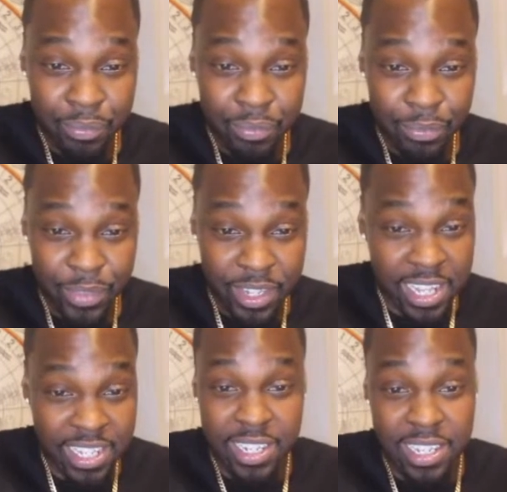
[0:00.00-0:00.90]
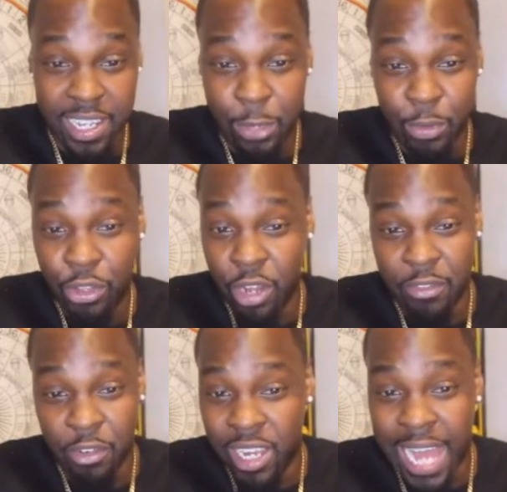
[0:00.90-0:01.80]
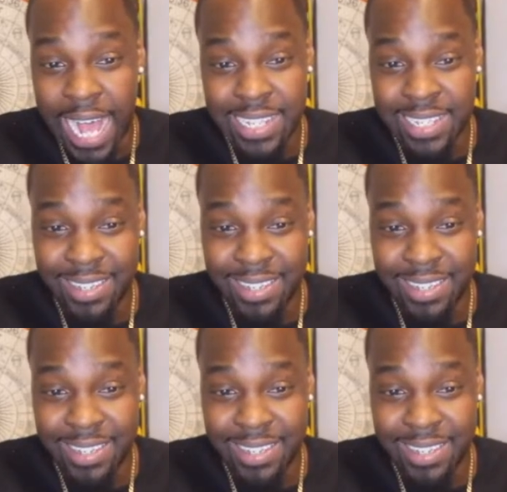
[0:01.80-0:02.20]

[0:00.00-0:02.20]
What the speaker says: a delinquent. You don't even realize it.